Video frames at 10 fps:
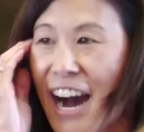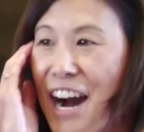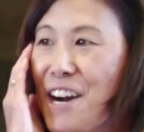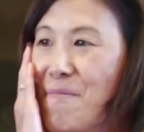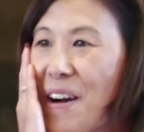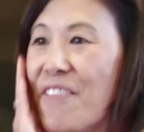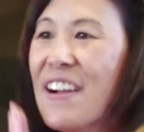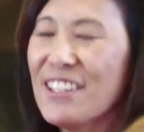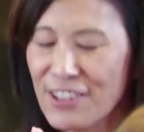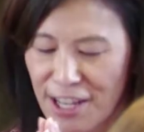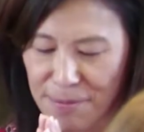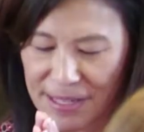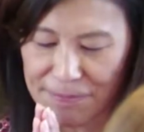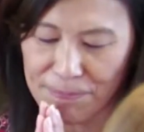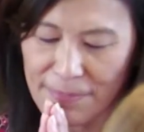A final
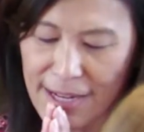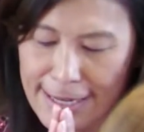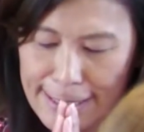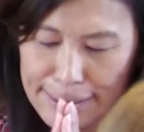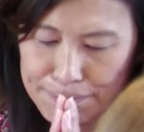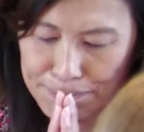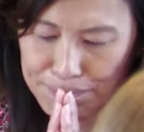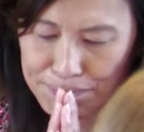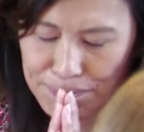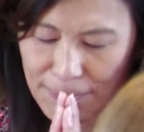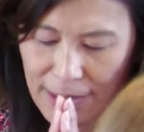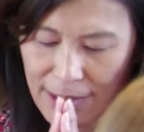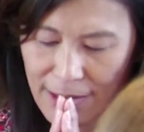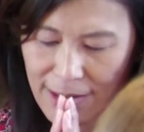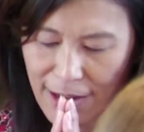comment
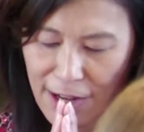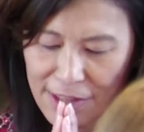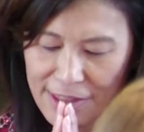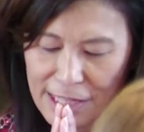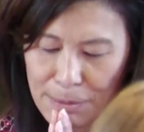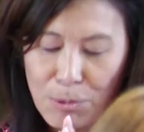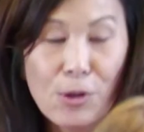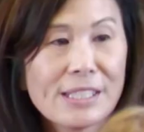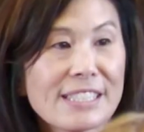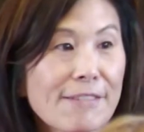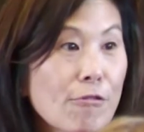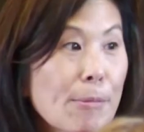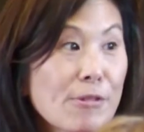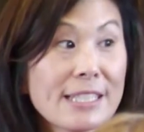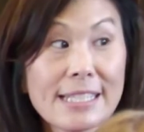on the importance of
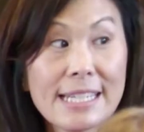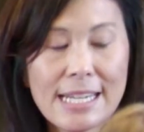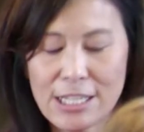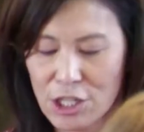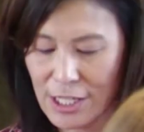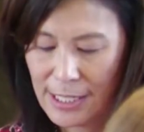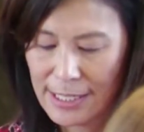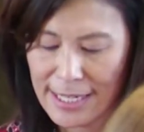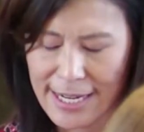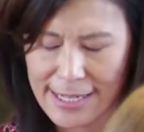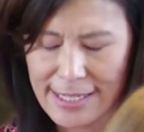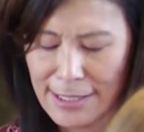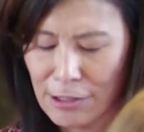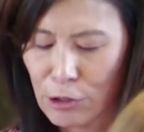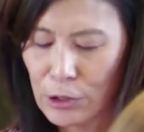representation, and
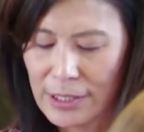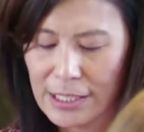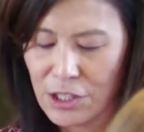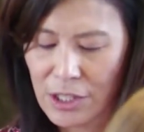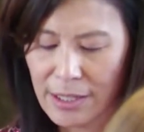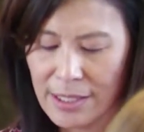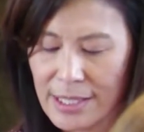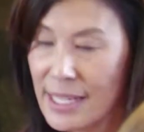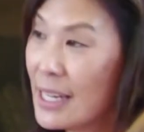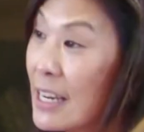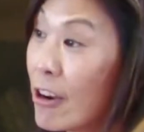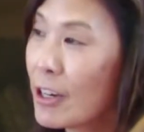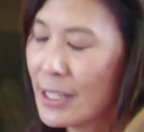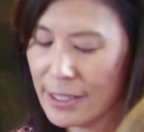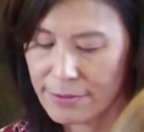Nicole touched on this in
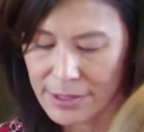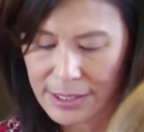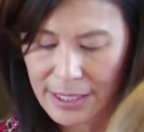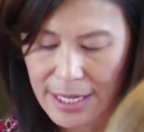narratives.